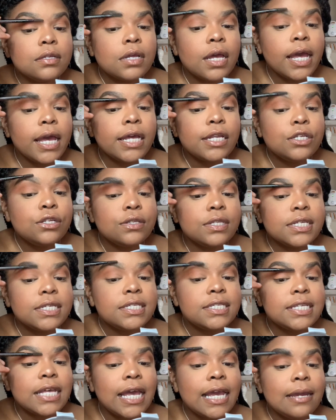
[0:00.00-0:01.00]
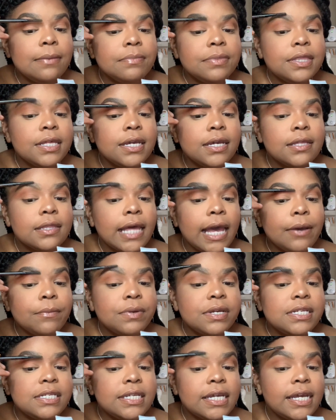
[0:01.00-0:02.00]
and do the same thing that
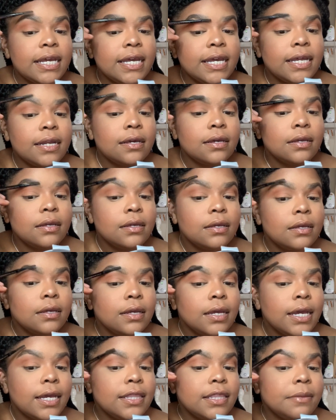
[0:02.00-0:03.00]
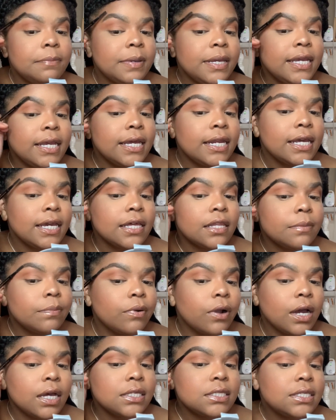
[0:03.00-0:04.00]
we did in the beginning of the
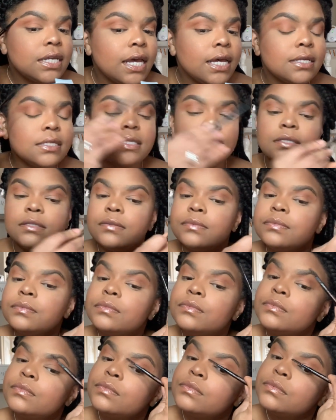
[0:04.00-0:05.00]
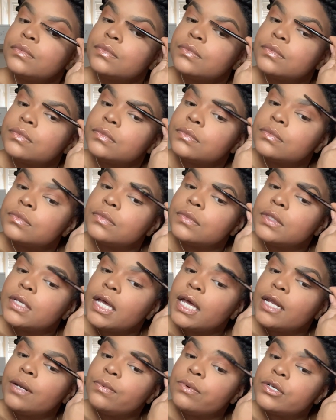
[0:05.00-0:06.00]
process.
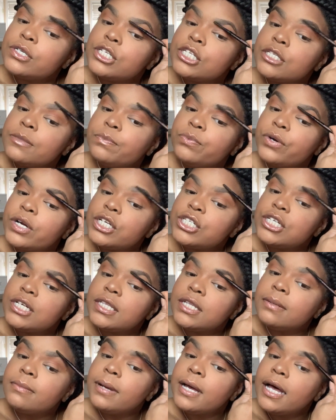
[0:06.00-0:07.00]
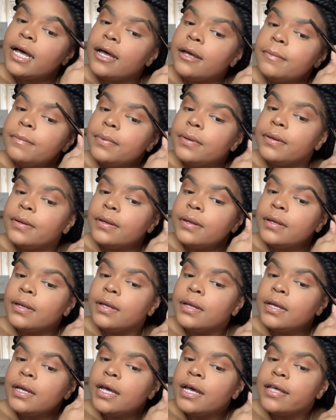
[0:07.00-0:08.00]
And we're just brushing them up.
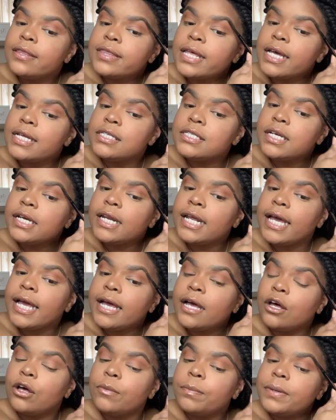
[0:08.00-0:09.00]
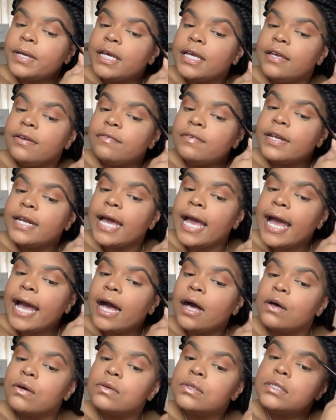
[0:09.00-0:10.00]
That's gonna help even
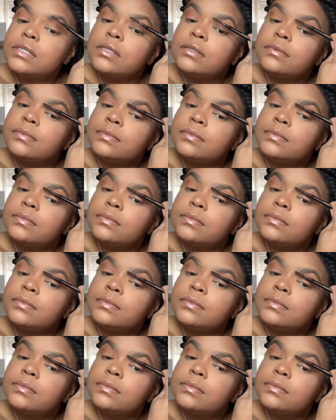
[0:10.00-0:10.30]
out